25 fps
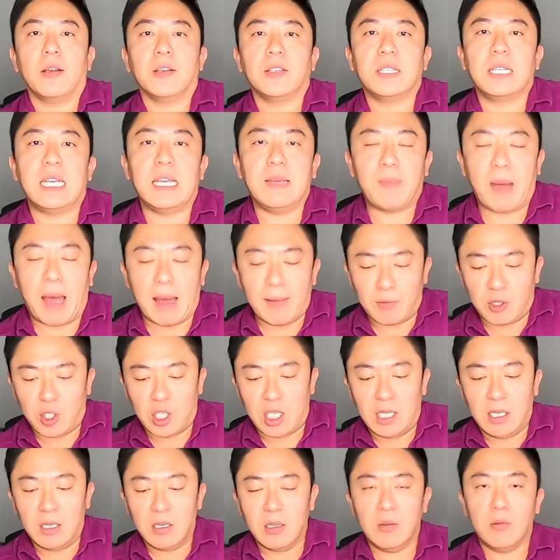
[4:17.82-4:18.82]
Cpap
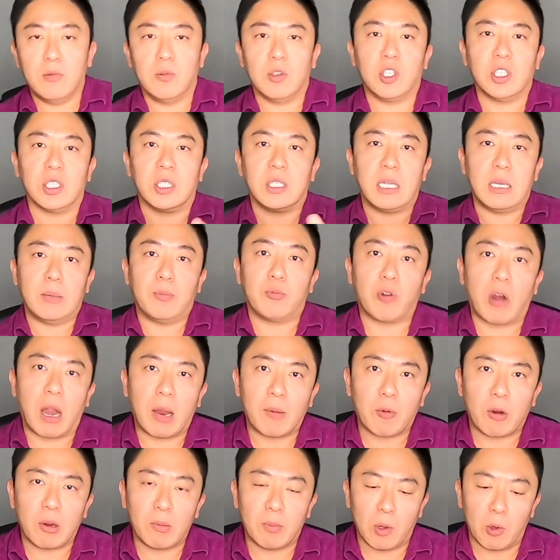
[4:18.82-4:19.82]
machine, which is the
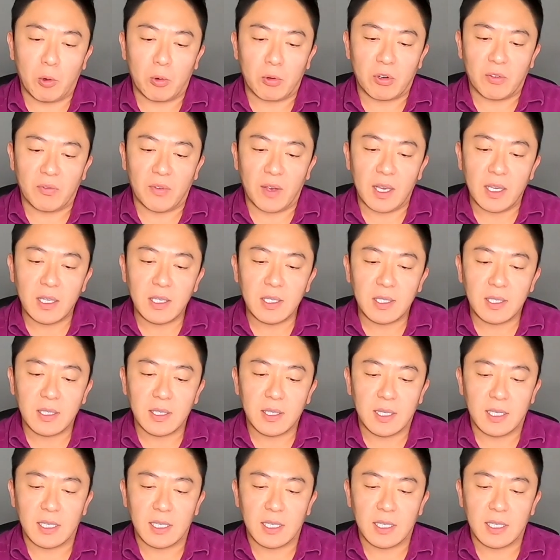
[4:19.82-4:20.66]
primary blower device,